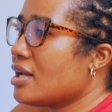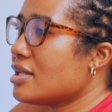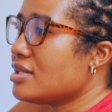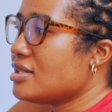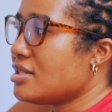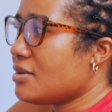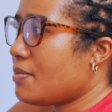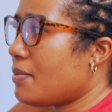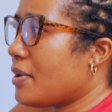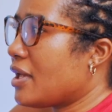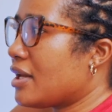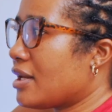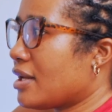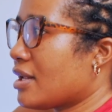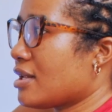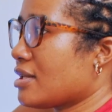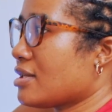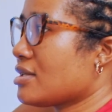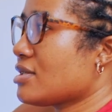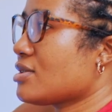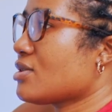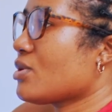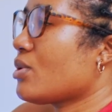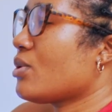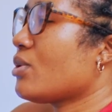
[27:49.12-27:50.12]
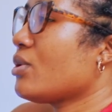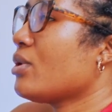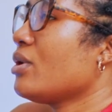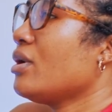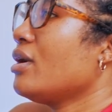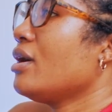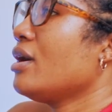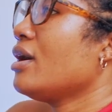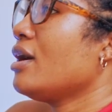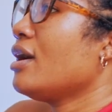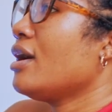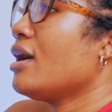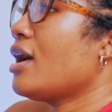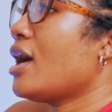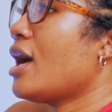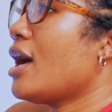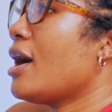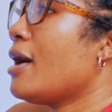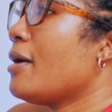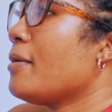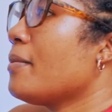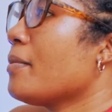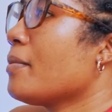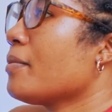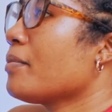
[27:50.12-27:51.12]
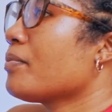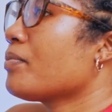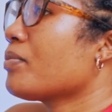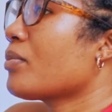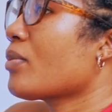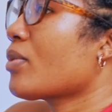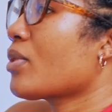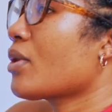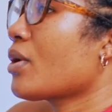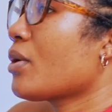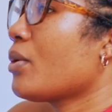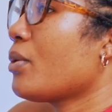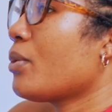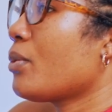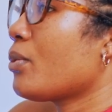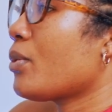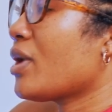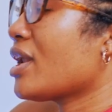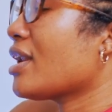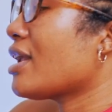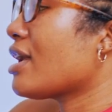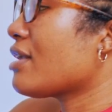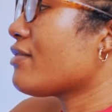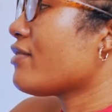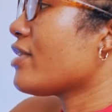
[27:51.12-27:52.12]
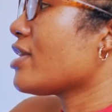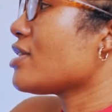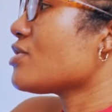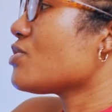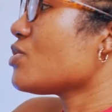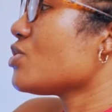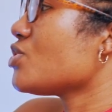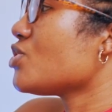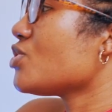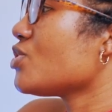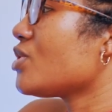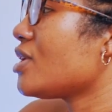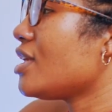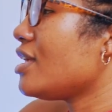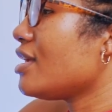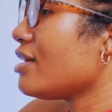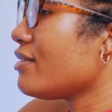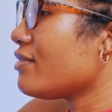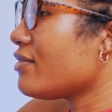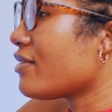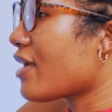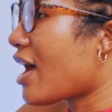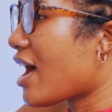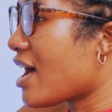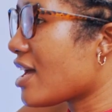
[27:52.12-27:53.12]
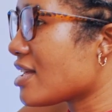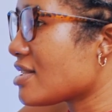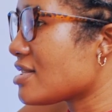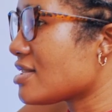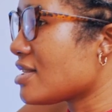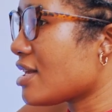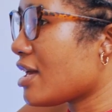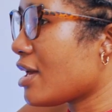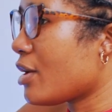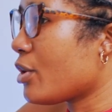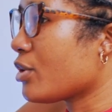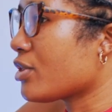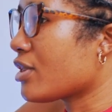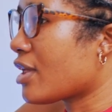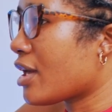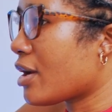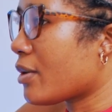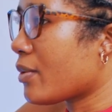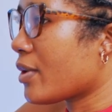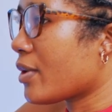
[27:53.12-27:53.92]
dependent. So what advice would you give us, the healthcare